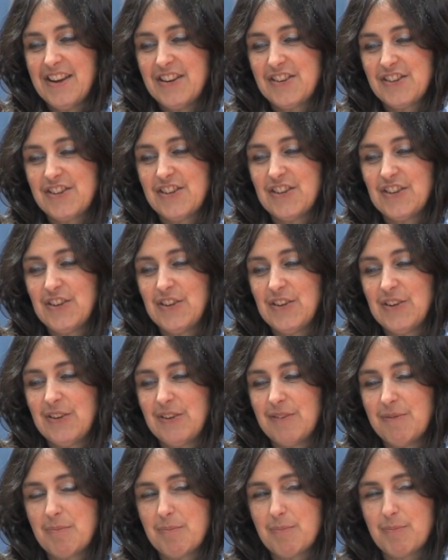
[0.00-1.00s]

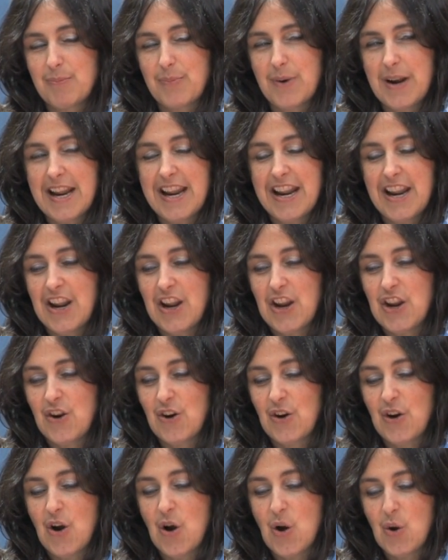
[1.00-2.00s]
to bring
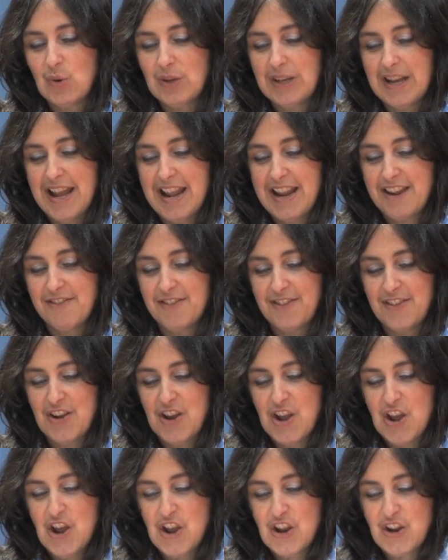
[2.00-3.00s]
your whole life,
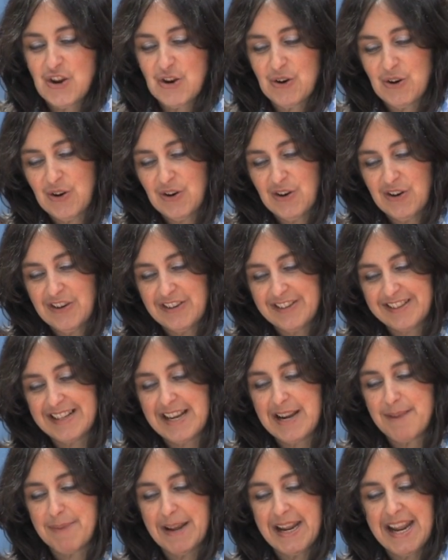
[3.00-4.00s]
your
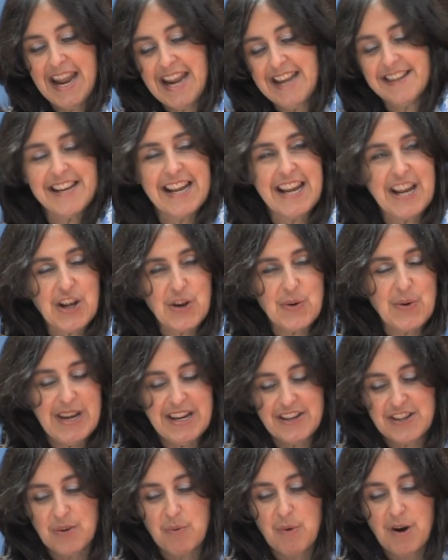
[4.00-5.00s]
sleeping, eating,
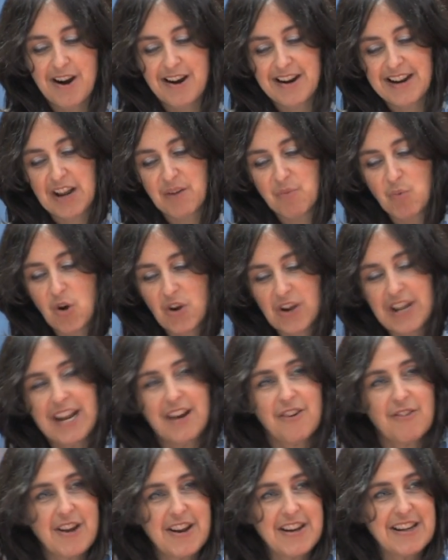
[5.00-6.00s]
going to work and
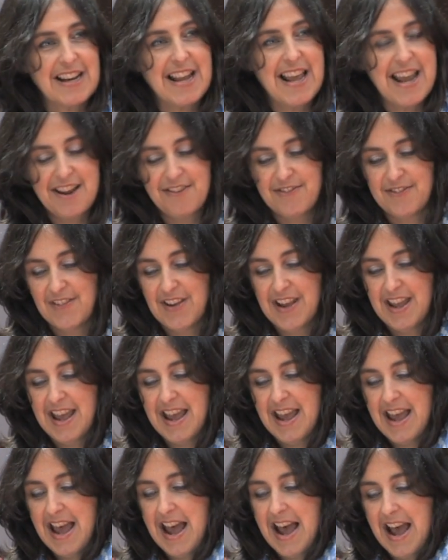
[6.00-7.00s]
walking around life,
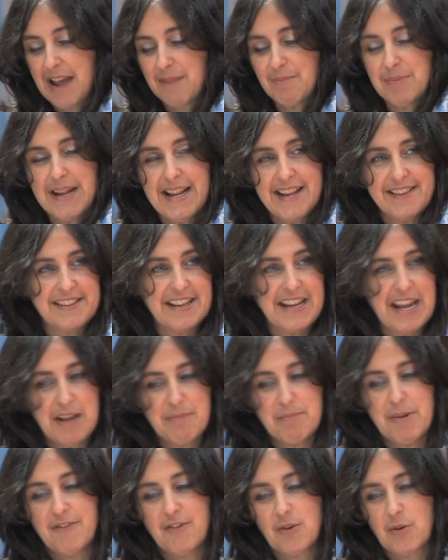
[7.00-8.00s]
and placing
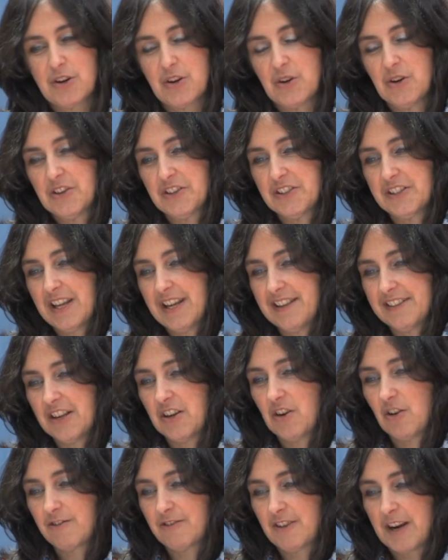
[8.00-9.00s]
it before God as
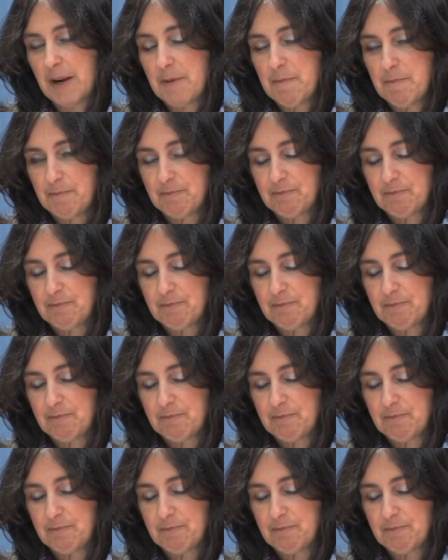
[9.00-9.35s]
an offering.